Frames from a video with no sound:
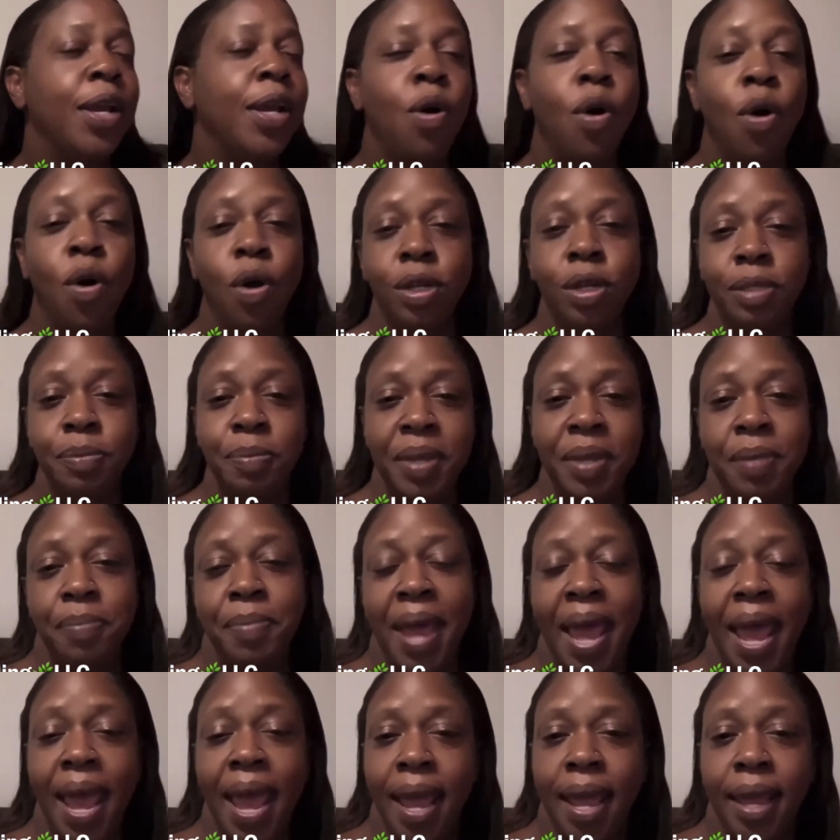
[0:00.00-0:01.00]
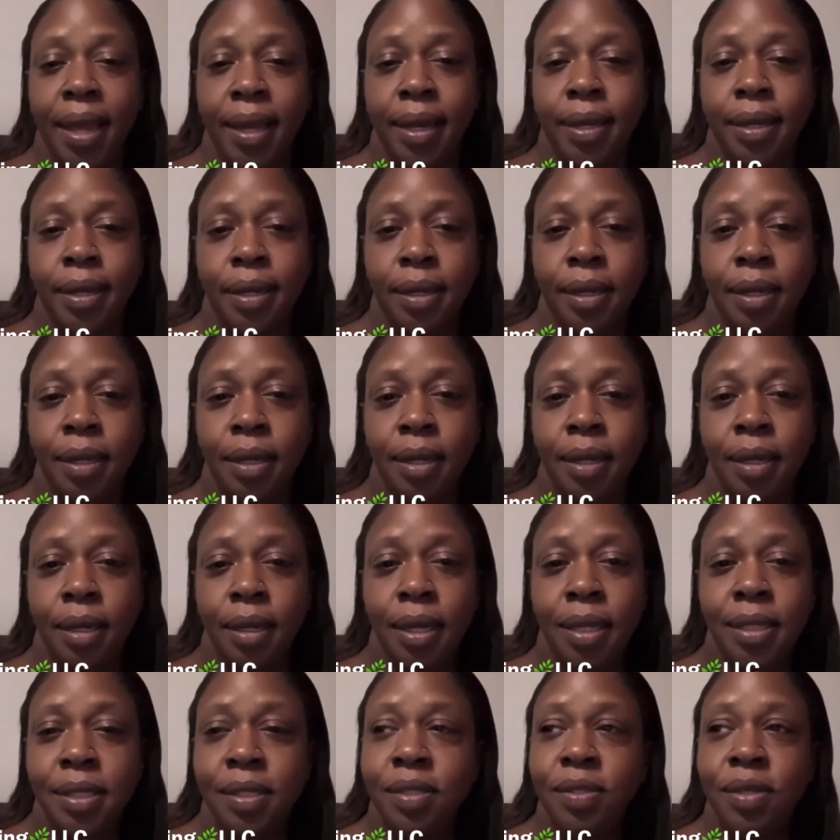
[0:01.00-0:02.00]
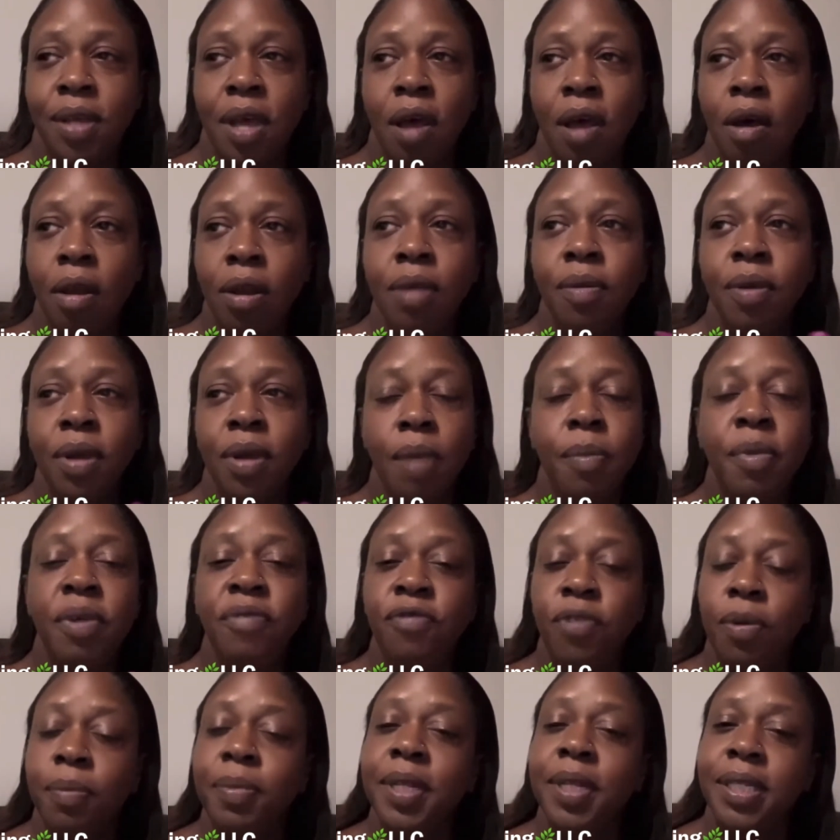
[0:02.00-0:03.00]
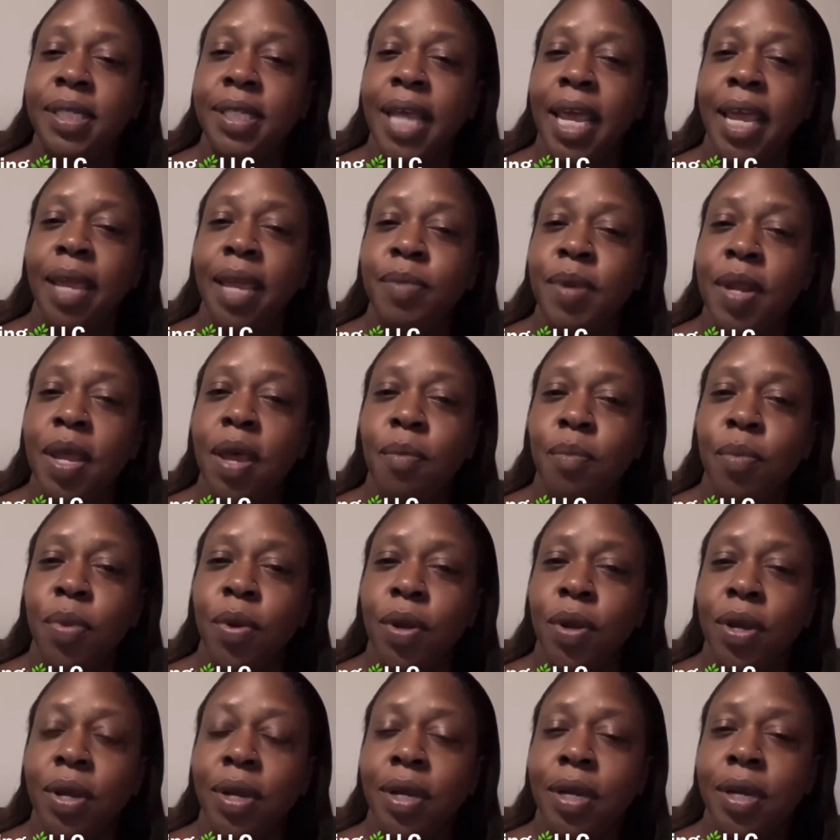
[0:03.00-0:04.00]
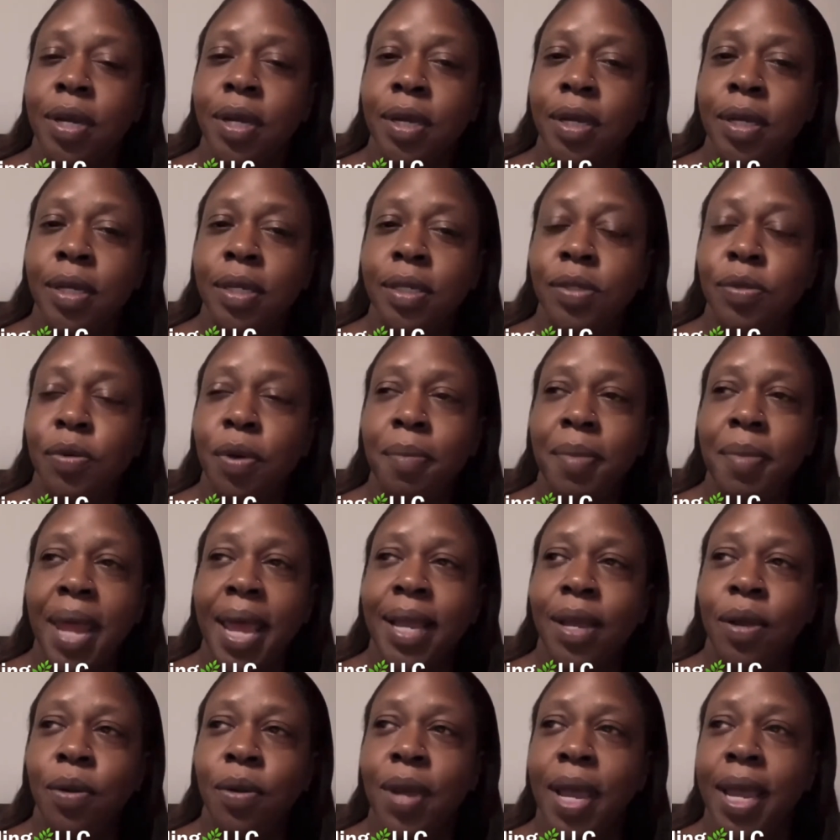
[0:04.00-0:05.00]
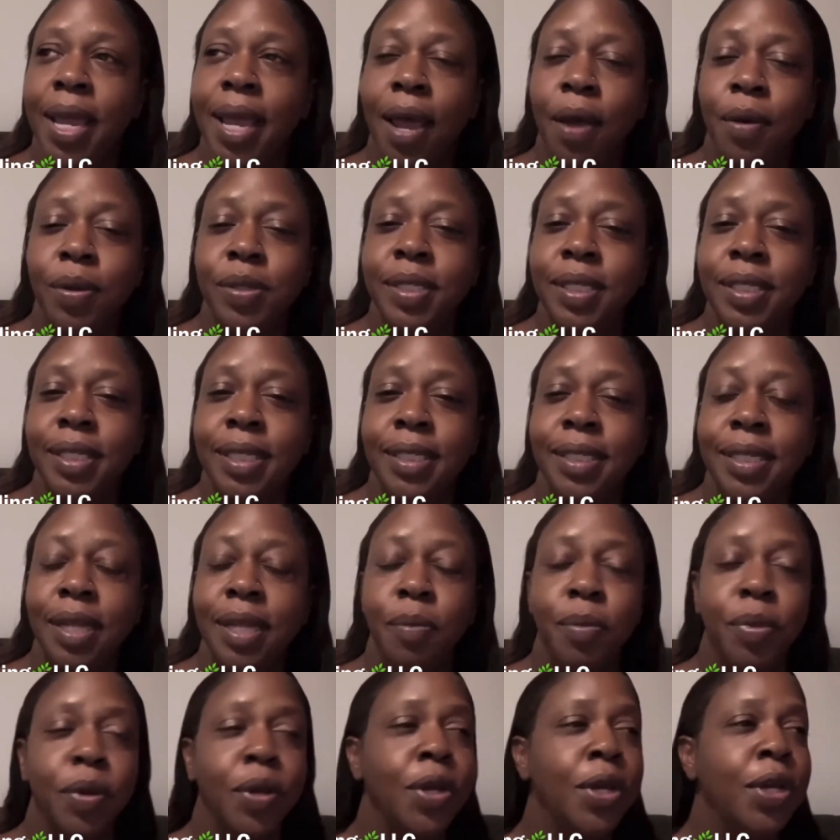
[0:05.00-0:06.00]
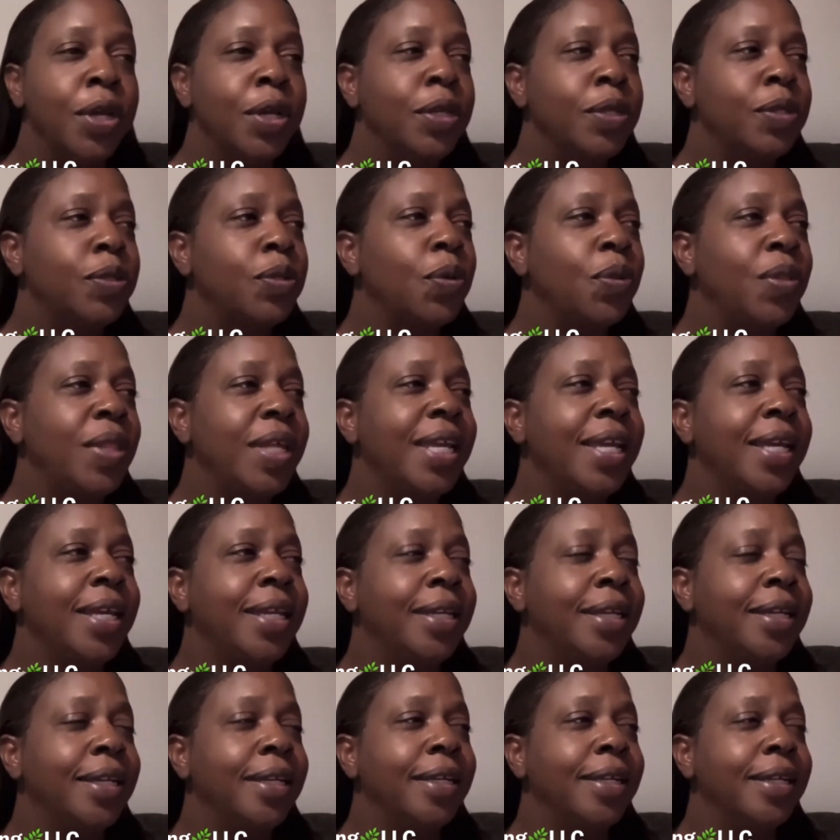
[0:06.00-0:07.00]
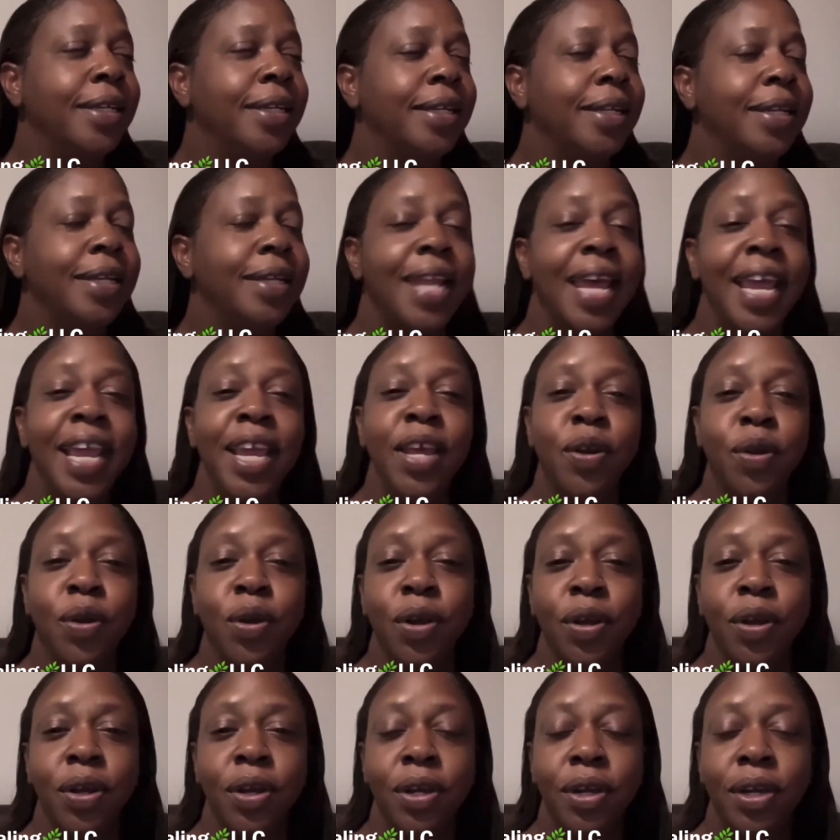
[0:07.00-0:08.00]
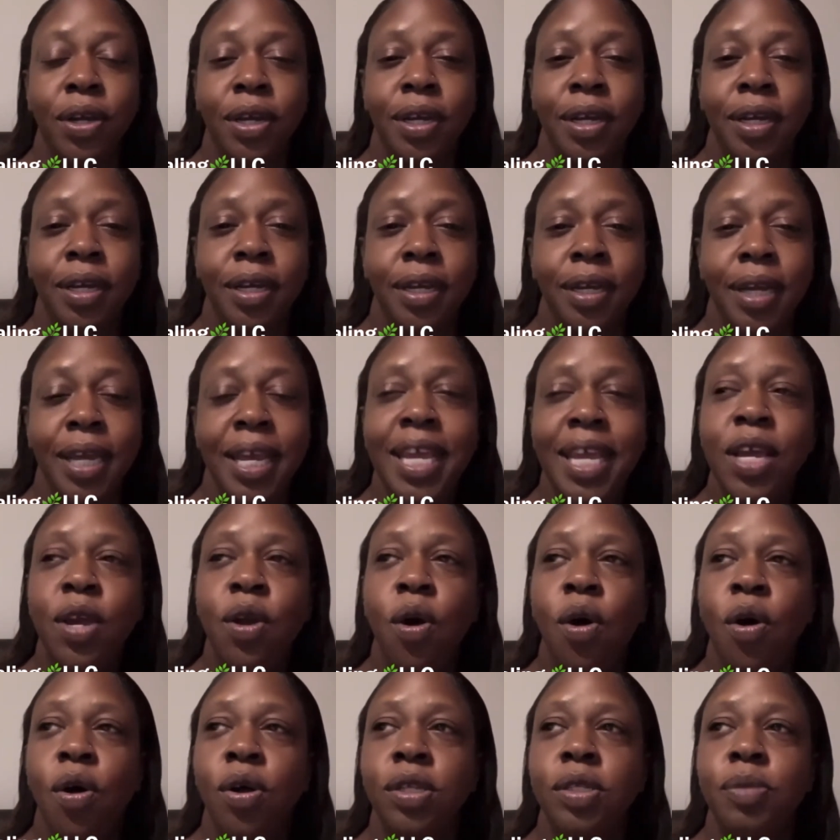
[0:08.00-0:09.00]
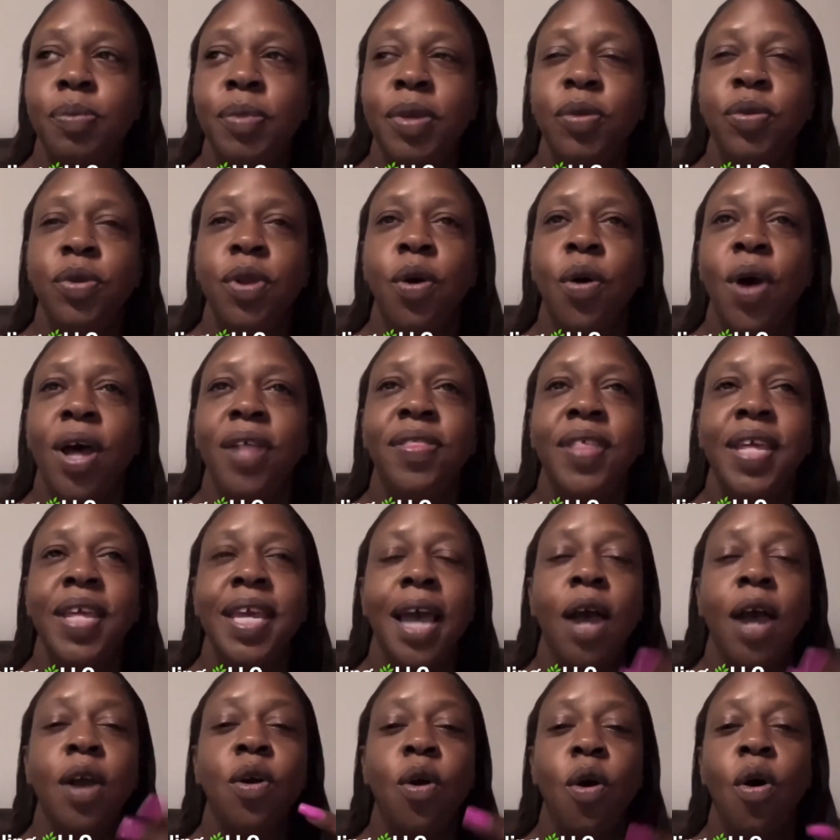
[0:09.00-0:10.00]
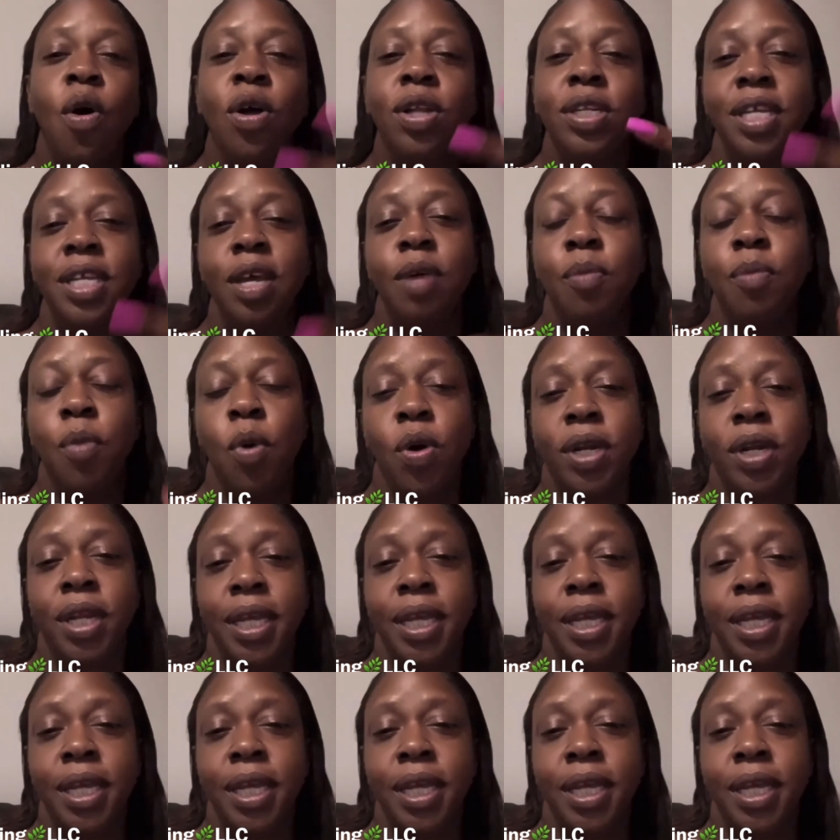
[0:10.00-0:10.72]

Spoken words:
called me back, it's coming from the same number. So I'm like, okay, how is this his number? So then later, he calls me. No, I think I called him on